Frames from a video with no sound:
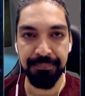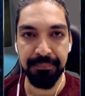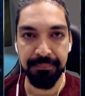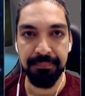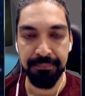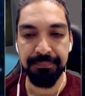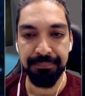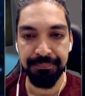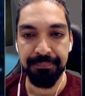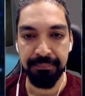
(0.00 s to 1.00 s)

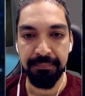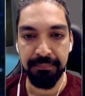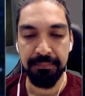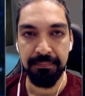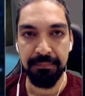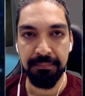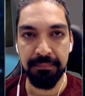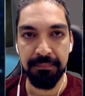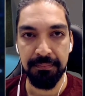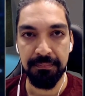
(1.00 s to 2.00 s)

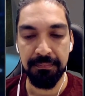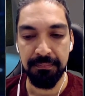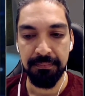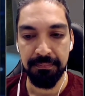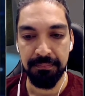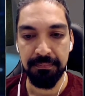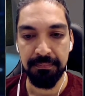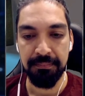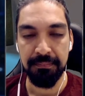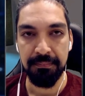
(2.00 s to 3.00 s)

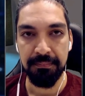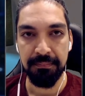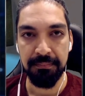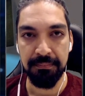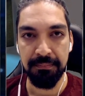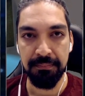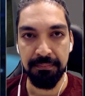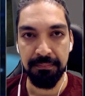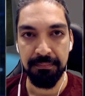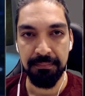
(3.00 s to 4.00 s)

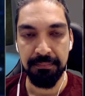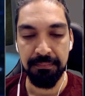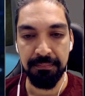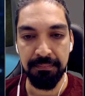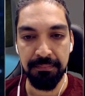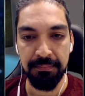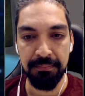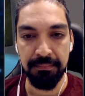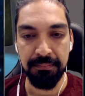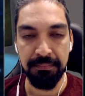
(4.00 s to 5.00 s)

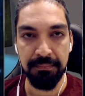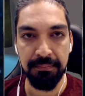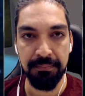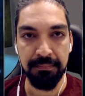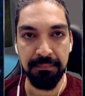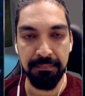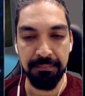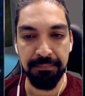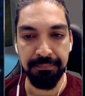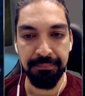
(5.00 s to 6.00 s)

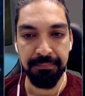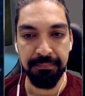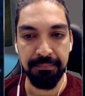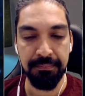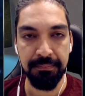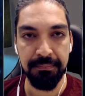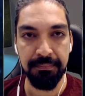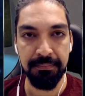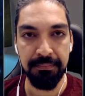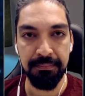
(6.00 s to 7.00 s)

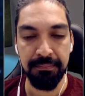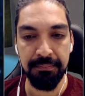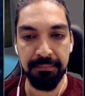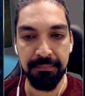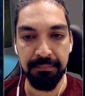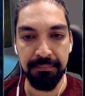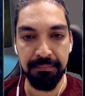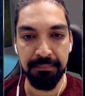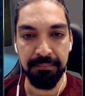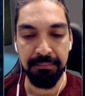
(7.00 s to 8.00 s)
[no speech]